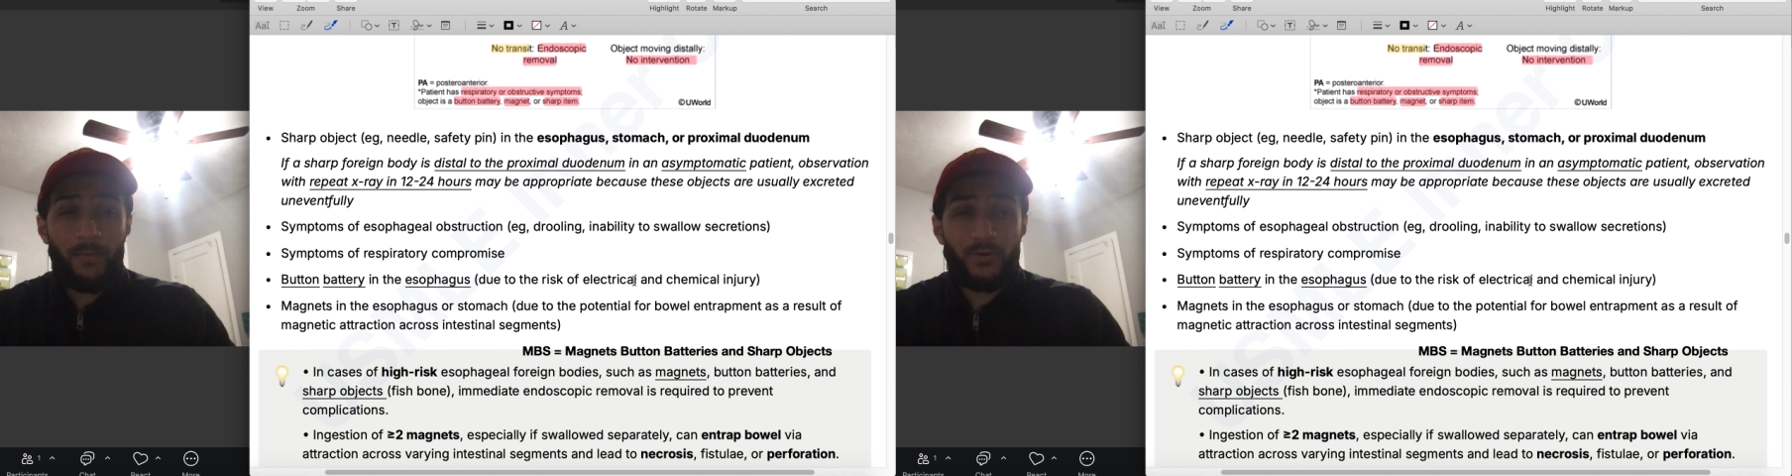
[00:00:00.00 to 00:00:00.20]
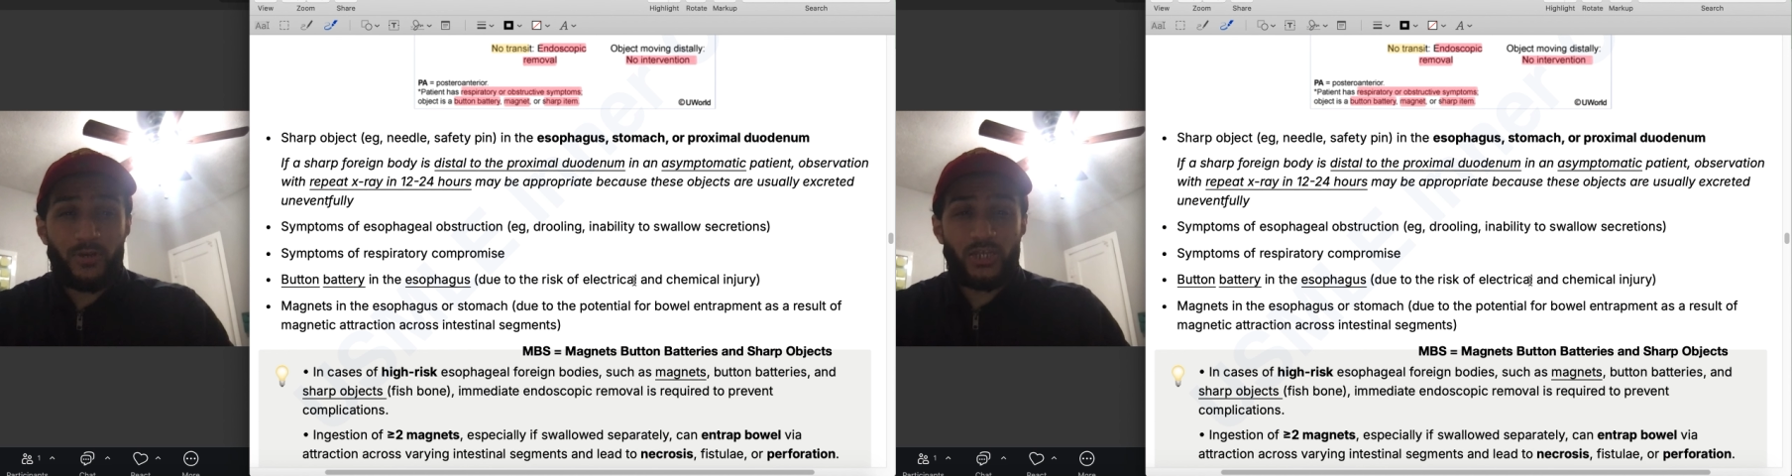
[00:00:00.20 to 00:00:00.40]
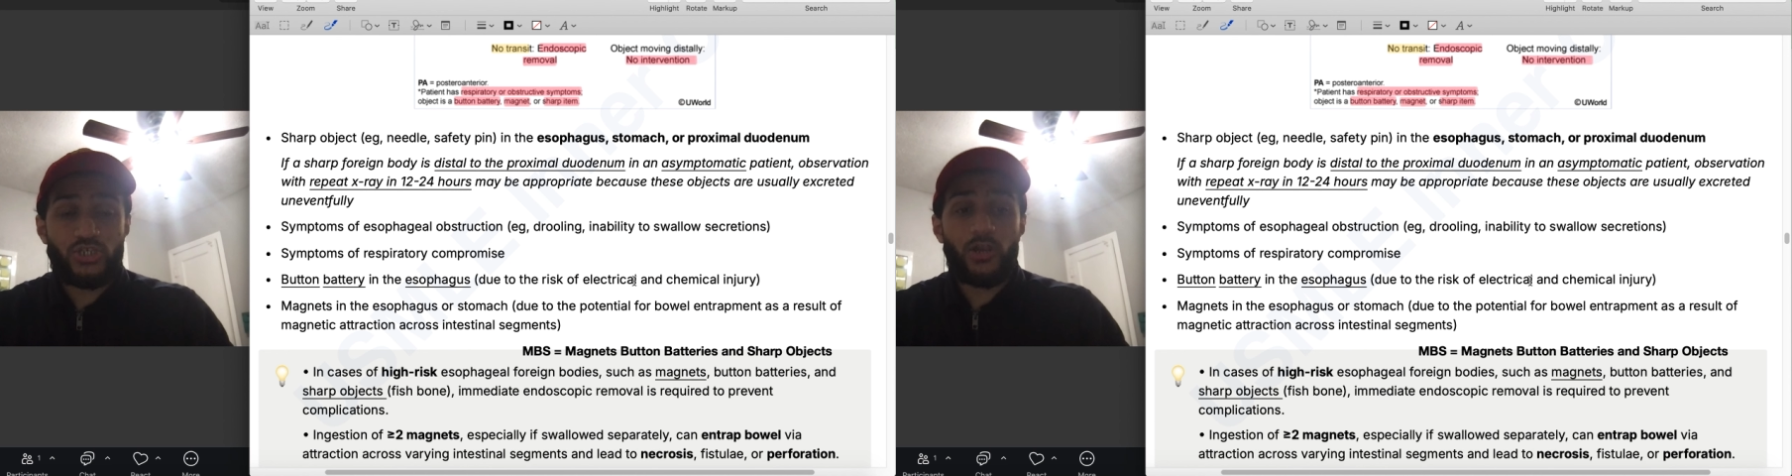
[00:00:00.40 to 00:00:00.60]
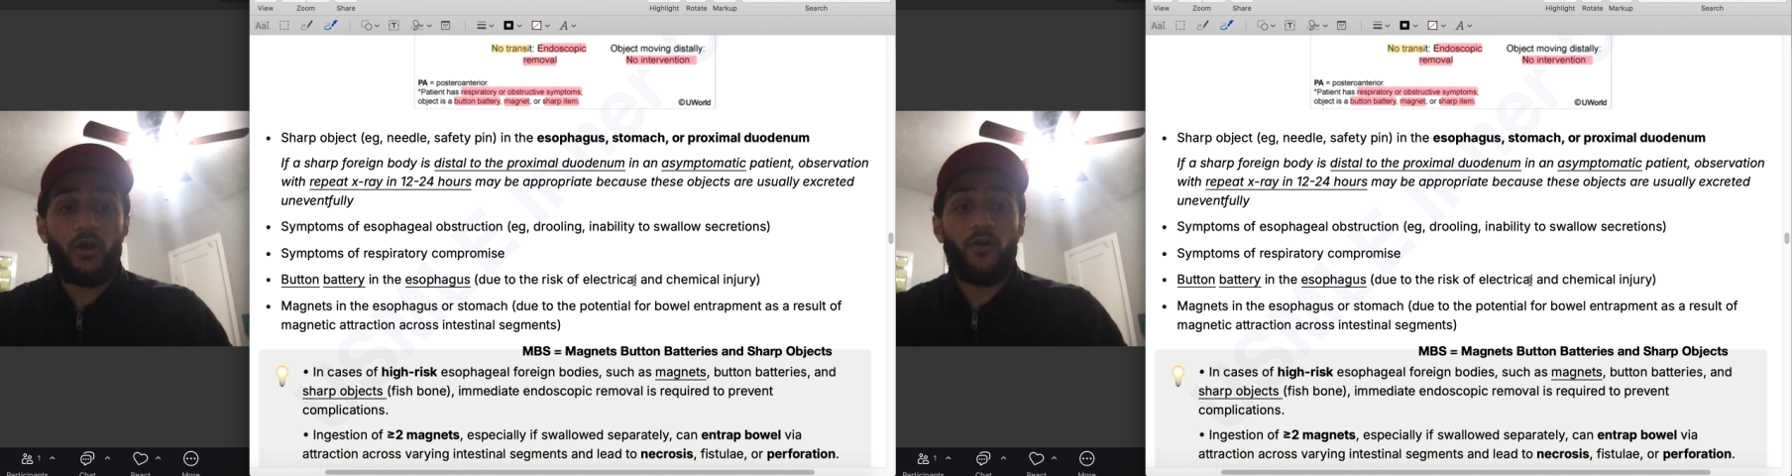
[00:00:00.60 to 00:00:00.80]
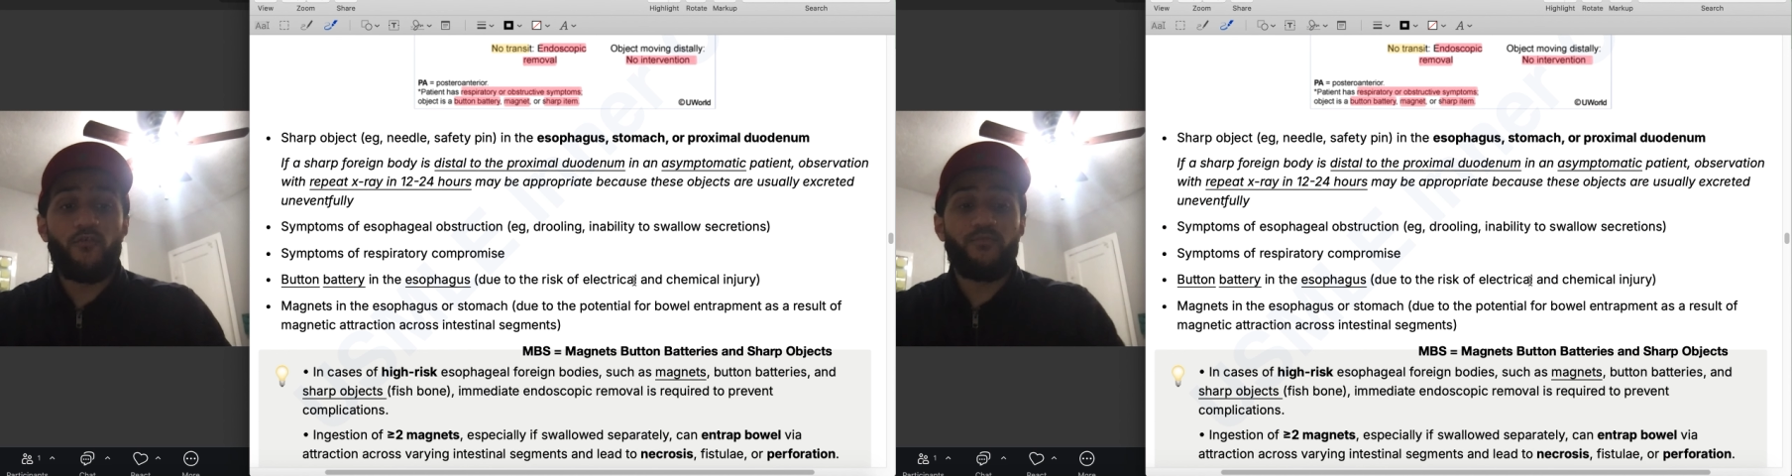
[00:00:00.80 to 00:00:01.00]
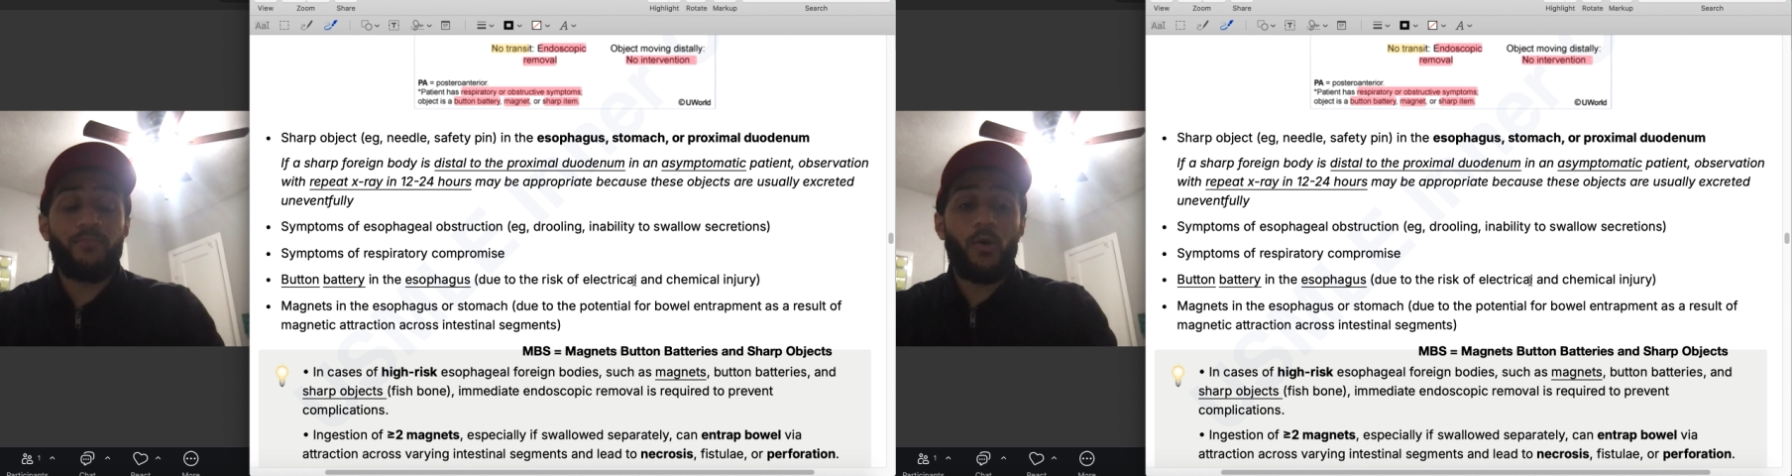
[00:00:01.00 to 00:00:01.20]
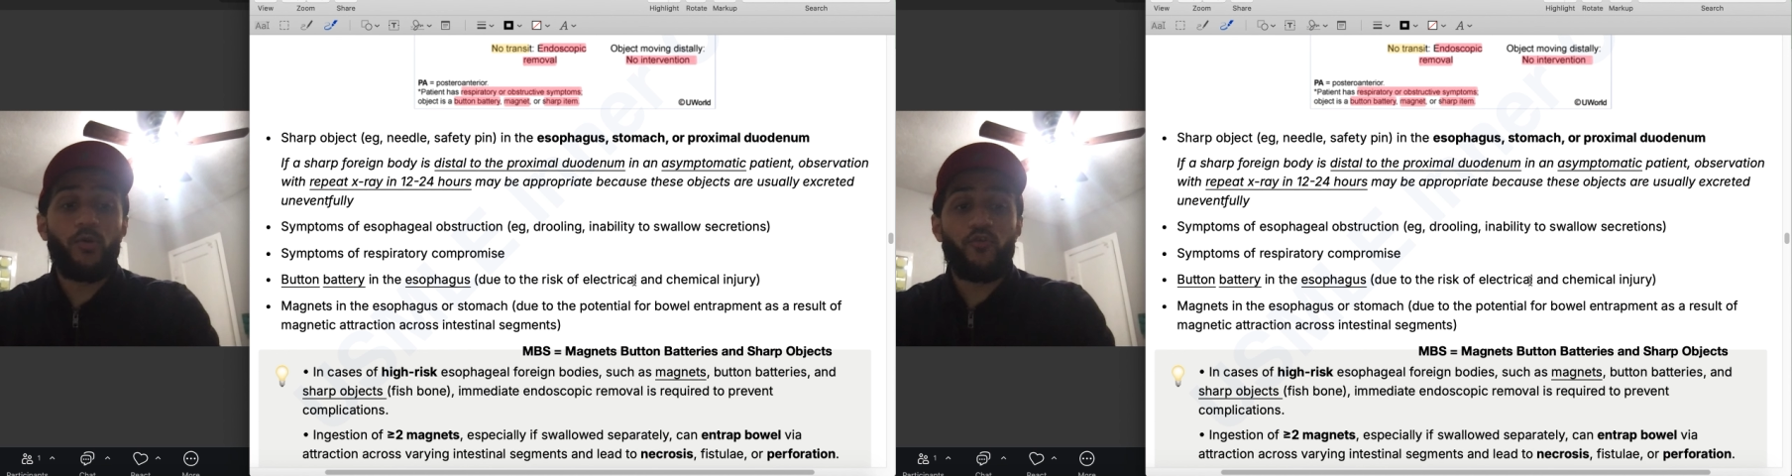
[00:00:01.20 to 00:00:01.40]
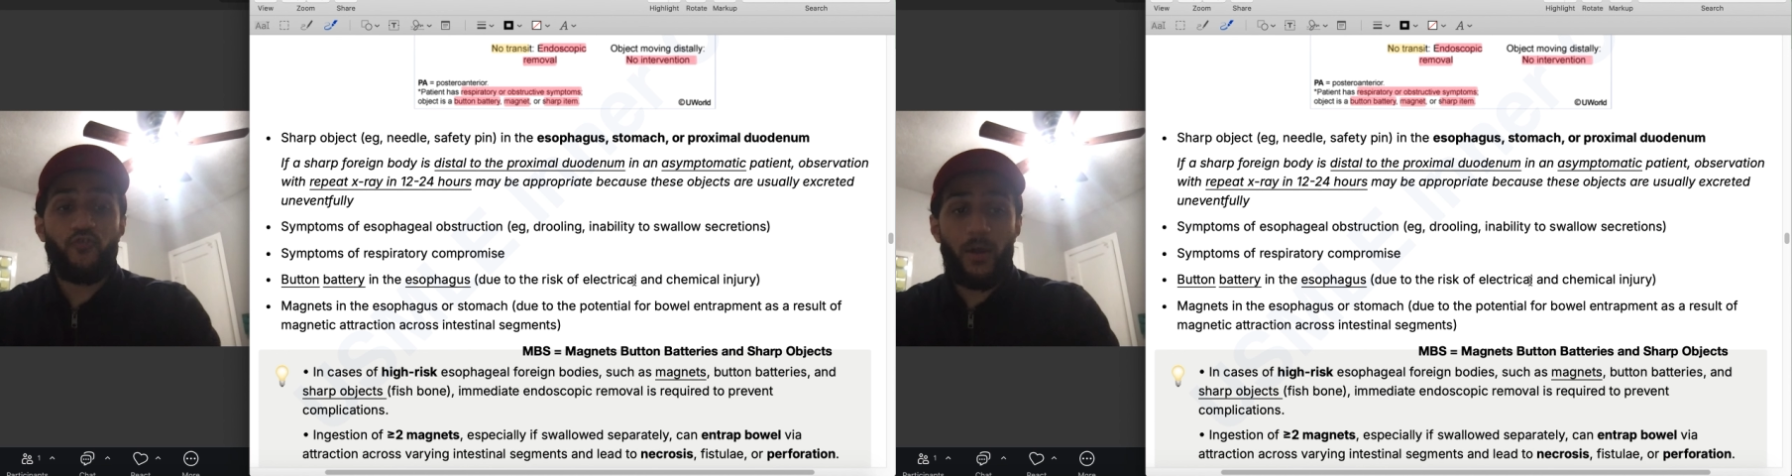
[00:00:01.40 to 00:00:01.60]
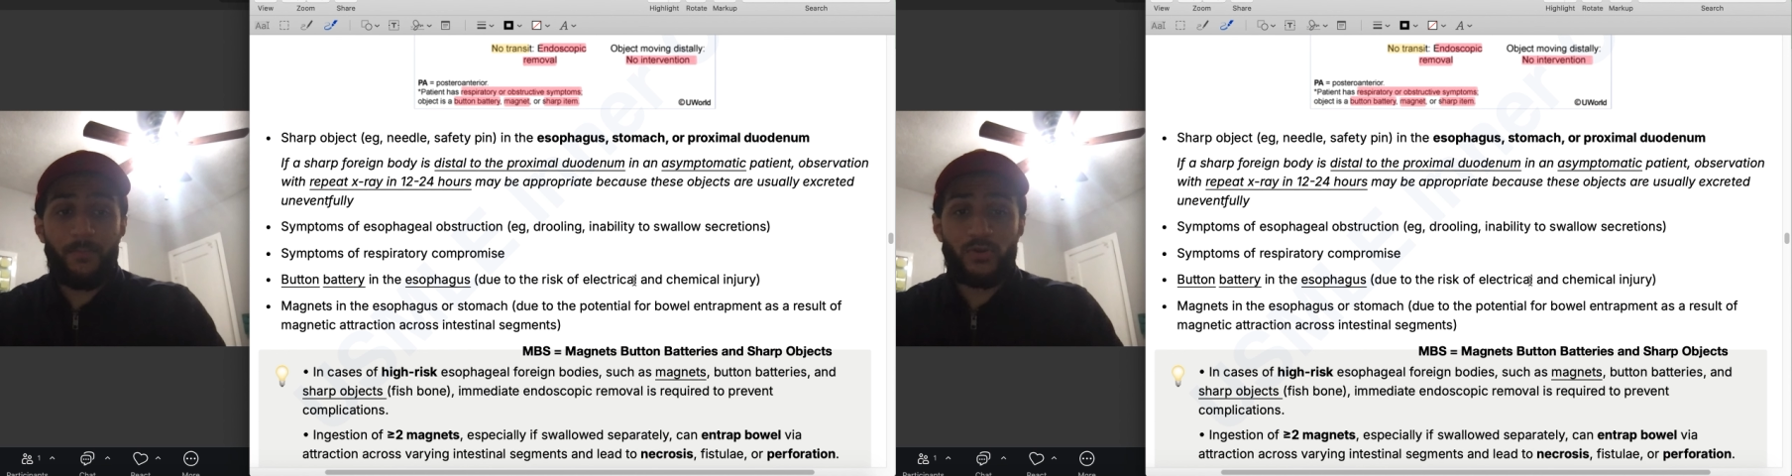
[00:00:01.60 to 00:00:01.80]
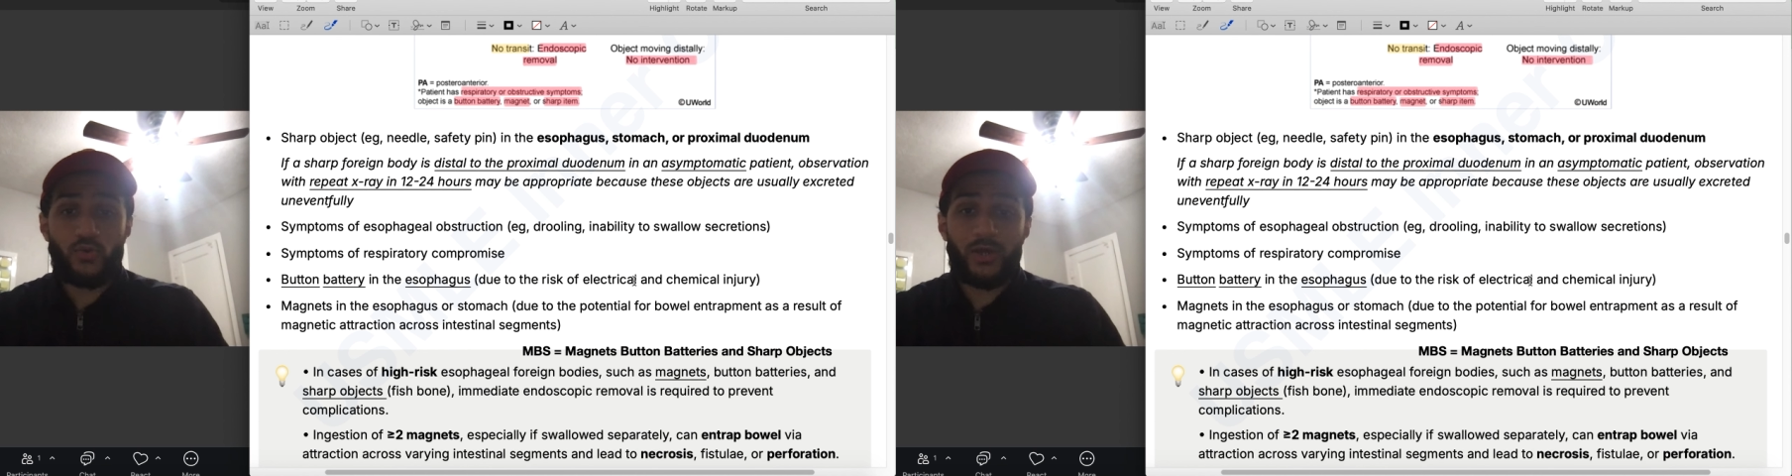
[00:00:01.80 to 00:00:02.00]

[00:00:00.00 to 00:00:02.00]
potential of bowel entrapment